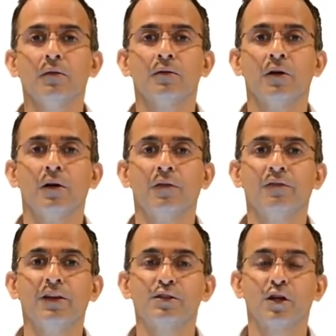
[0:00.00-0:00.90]
the
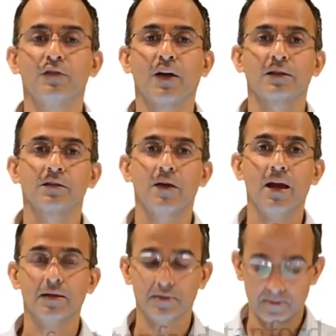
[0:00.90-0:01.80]
feature vector
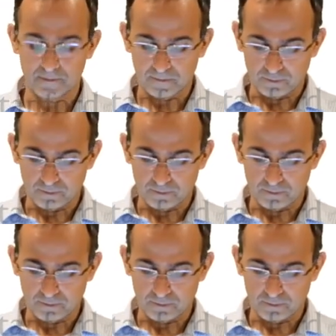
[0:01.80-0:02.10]
x.